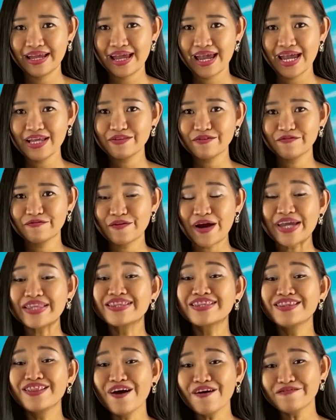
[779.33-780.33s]
and to
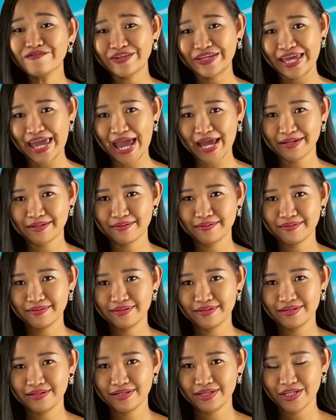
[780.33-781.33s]
find love again,
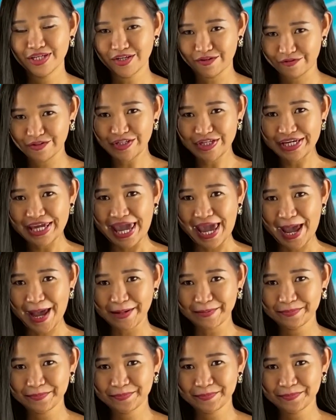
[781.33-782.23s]
if she can.